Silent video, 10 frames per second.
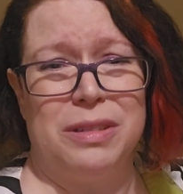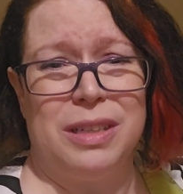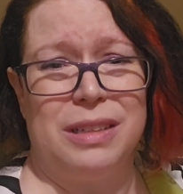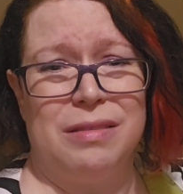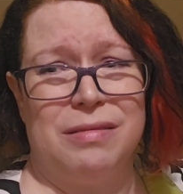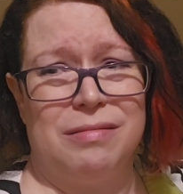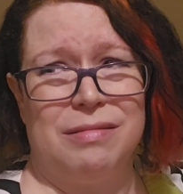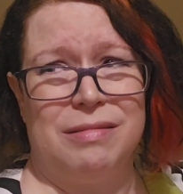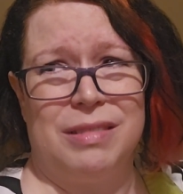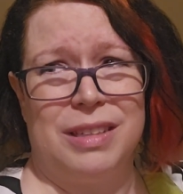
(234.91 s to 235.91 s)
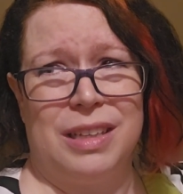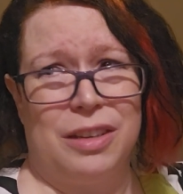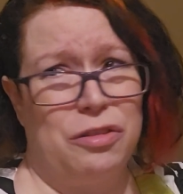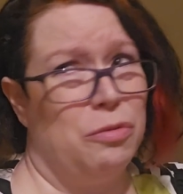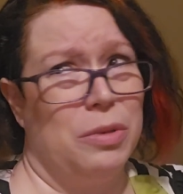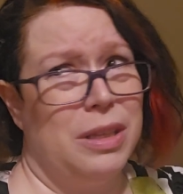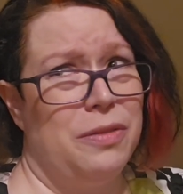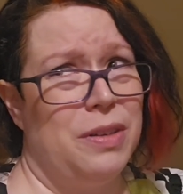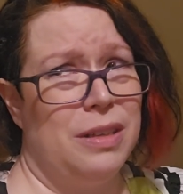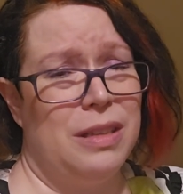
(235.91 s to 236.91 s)
unless you really
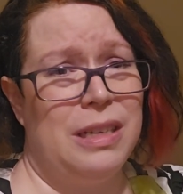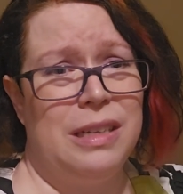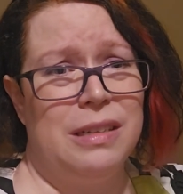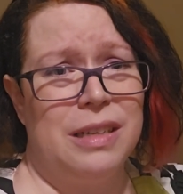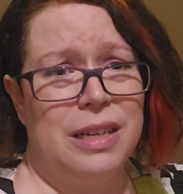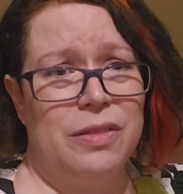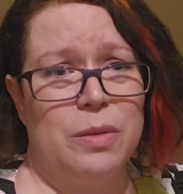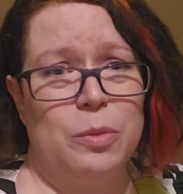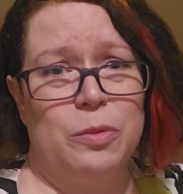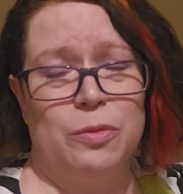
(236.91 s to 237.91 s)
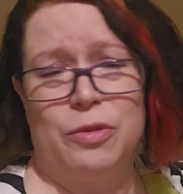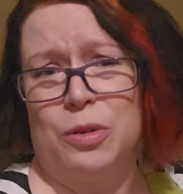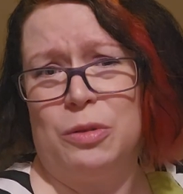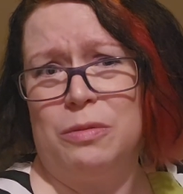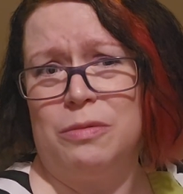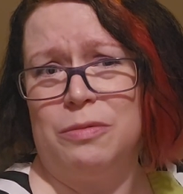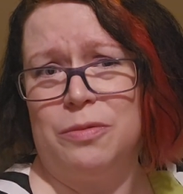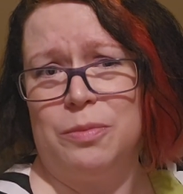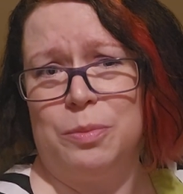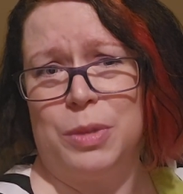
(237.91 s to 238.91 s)
feel the need to give them fruit.
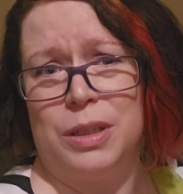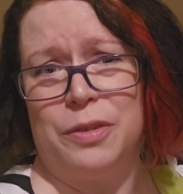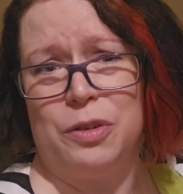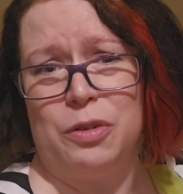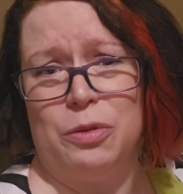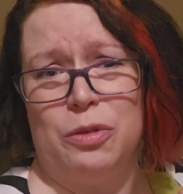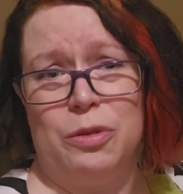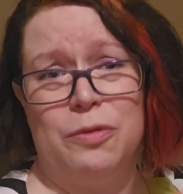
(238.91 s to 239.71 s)
But if you do it